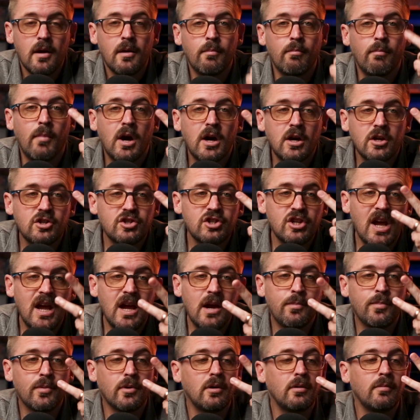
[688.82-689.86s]
March,
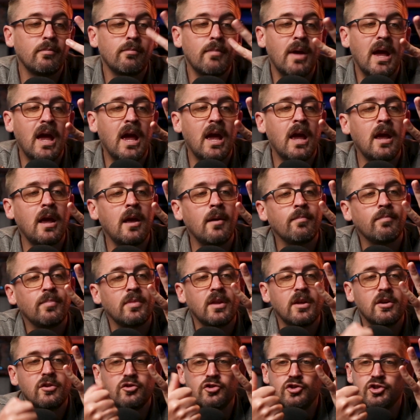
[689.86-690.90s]
April, May,
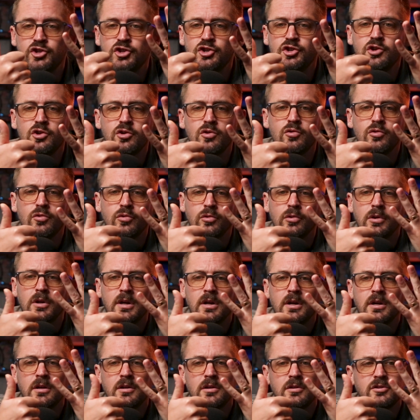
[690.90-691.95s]

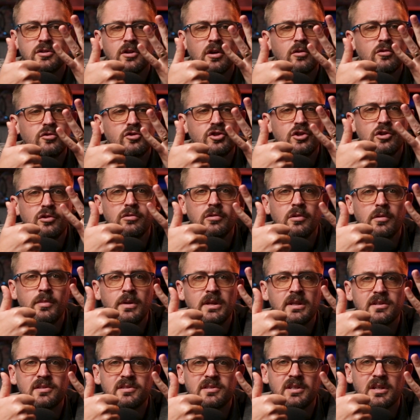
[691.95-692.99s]
June. So June would
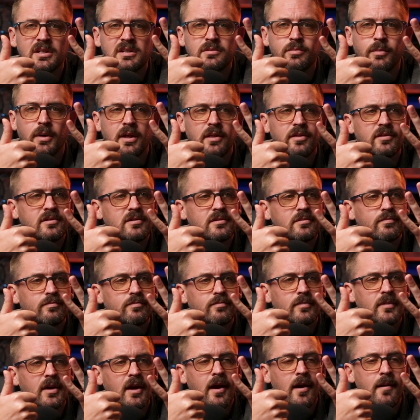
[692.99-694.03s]
be the 6 months,
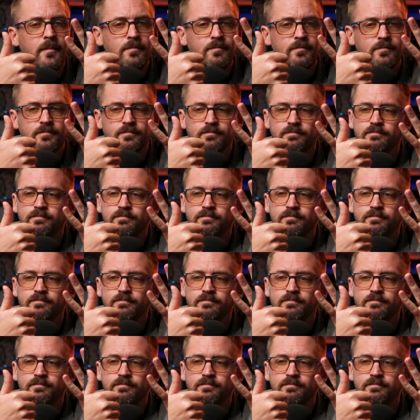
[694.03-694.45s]
okay?